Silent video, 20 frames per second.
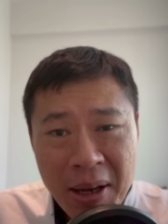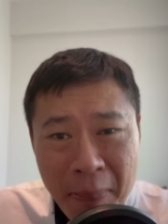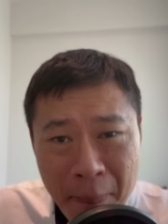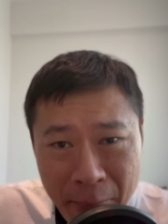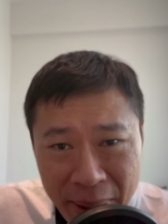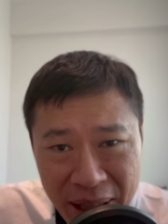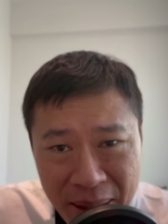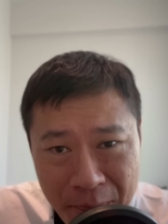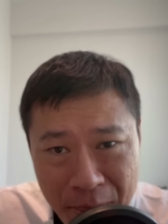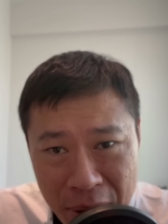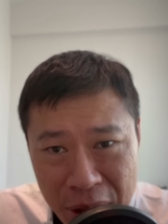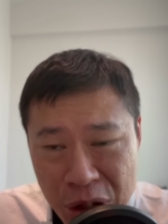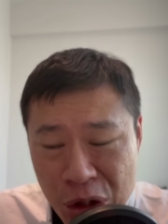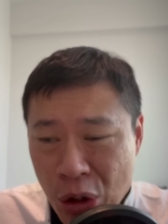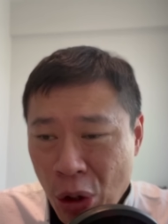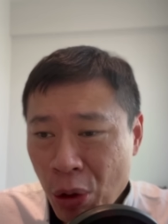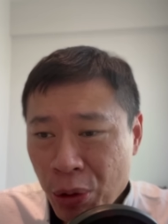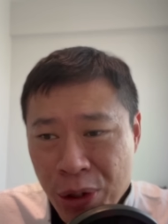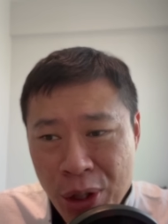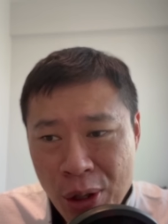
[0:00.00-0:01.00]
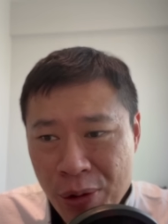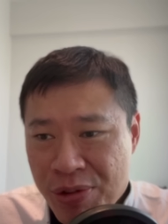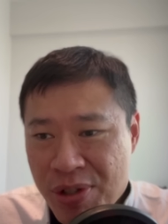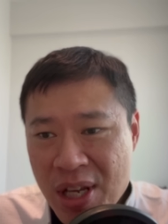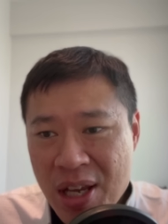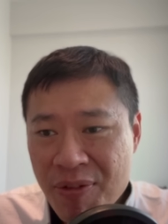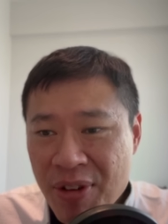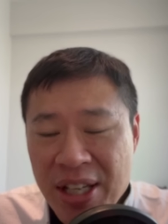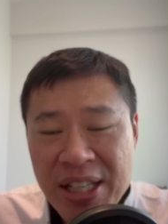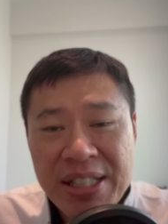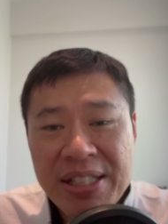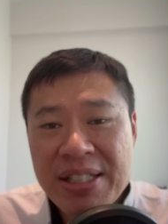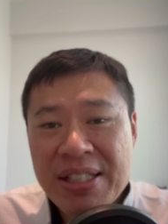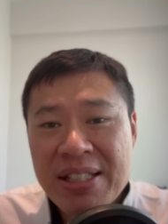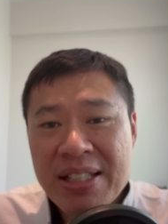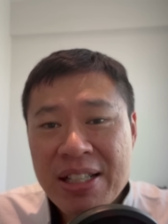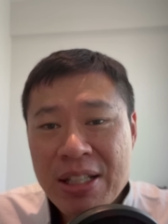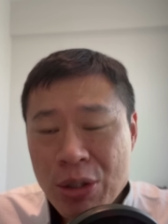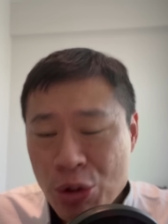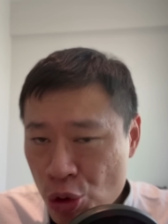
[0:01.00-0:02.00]
but the majority of savings
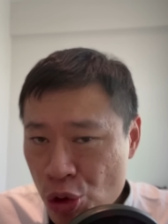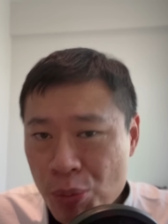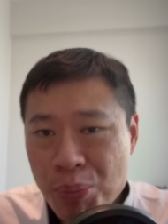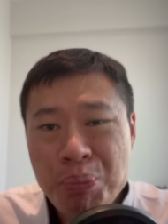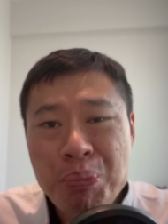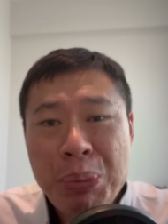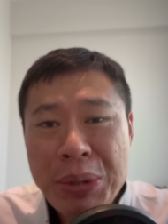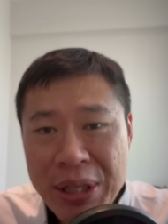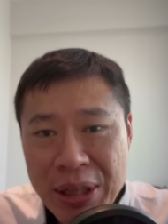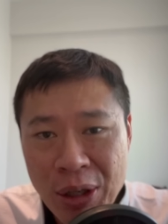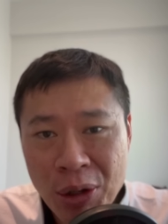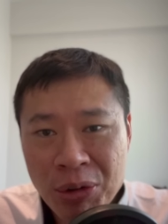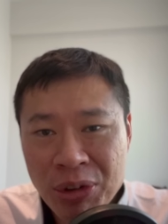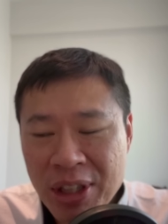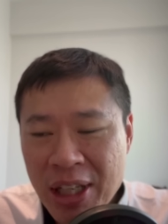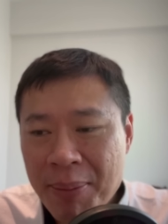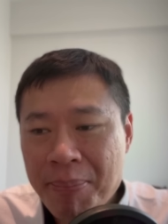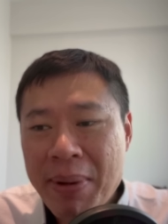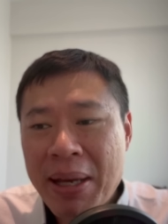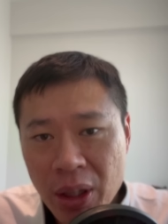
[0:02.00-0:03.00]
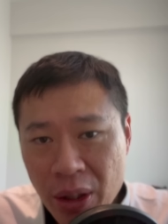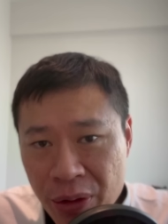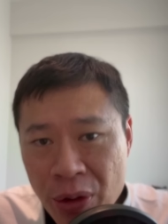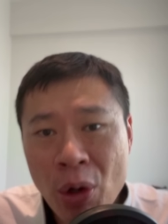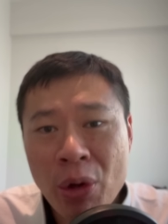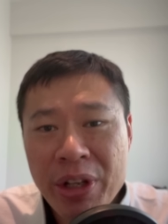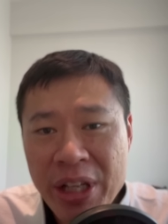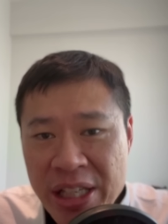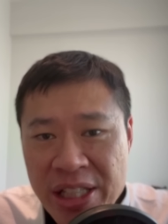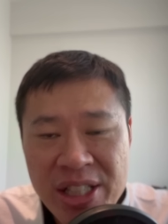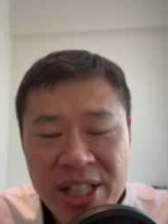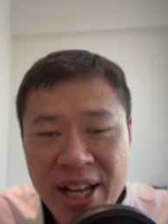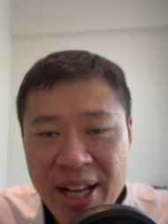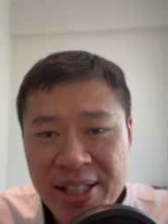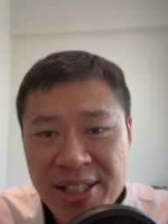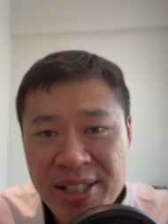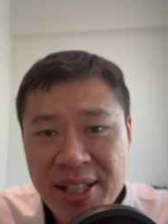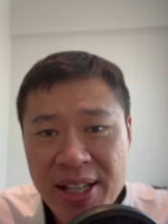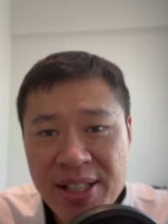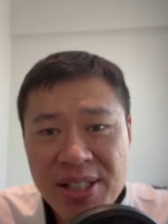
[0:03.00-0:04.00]
should be locked up and not easily
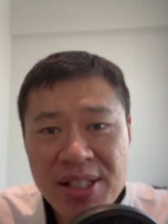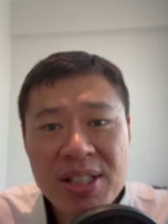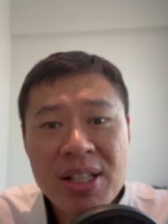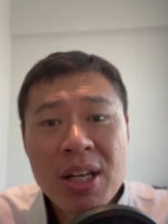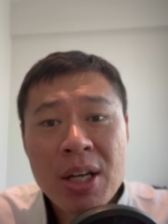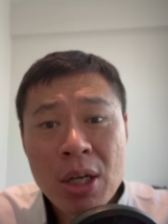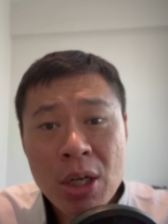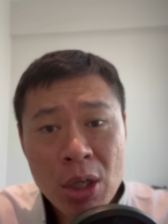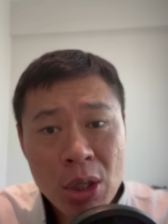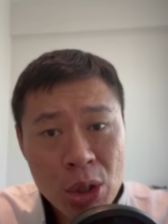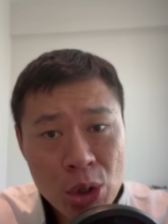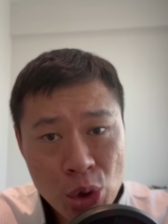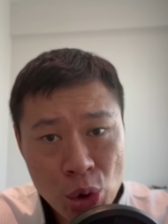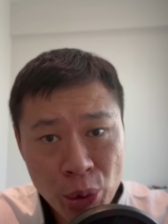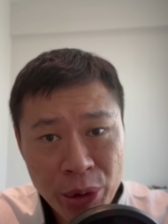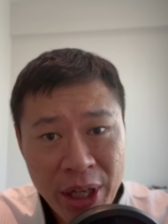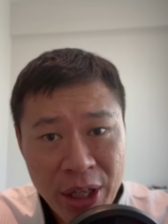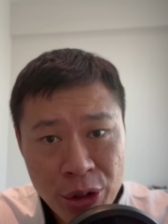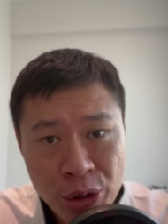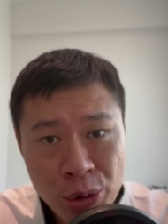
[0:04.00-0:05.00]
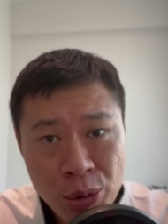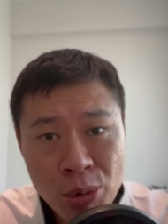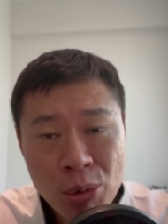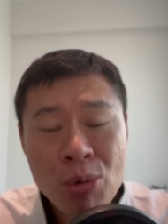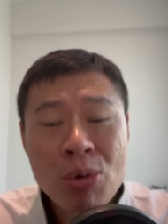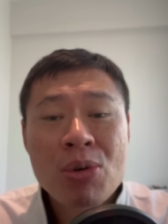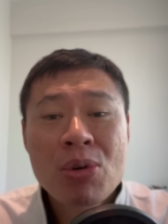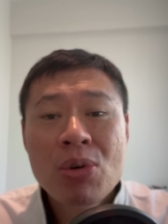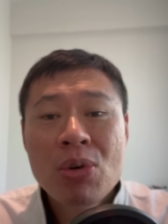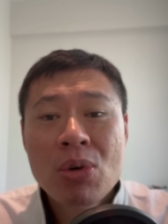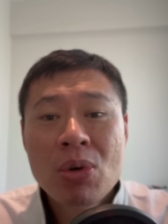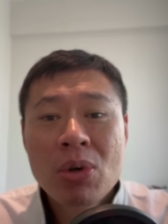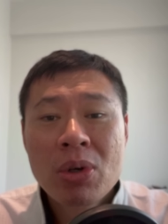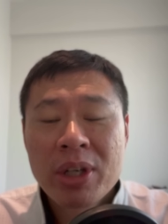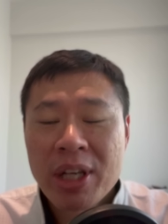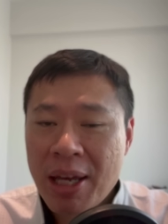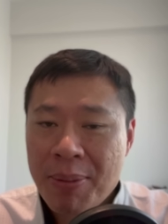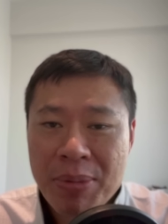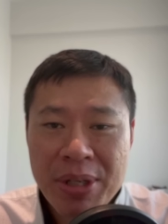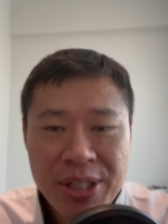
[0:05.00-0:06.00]
accessed so that you
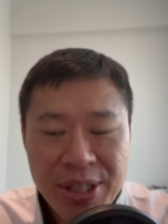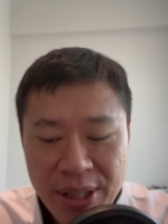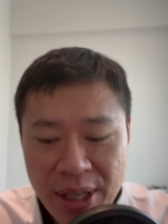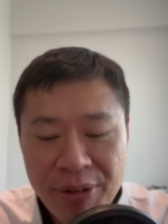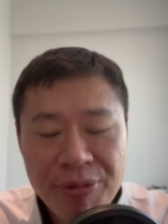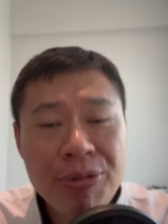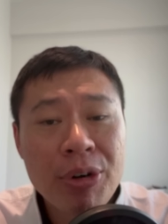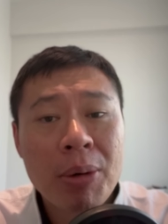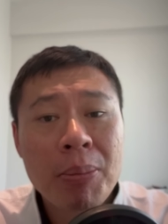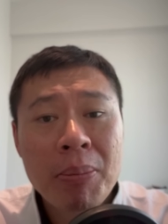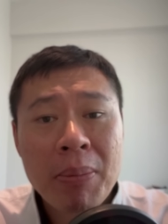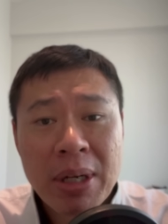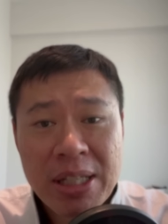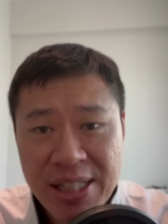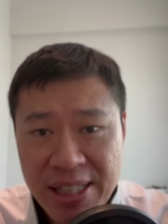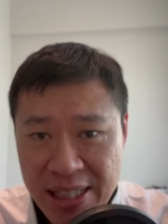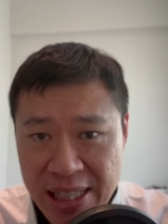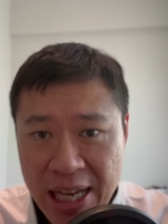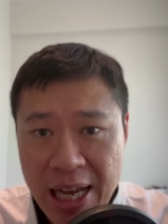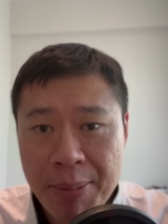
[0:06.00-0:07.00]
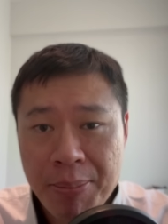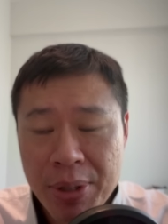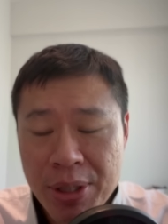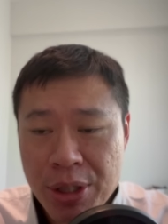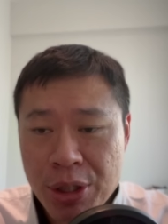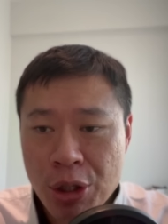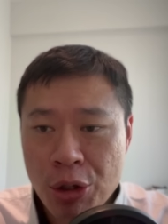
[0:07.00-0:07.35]
can be safe from scammers,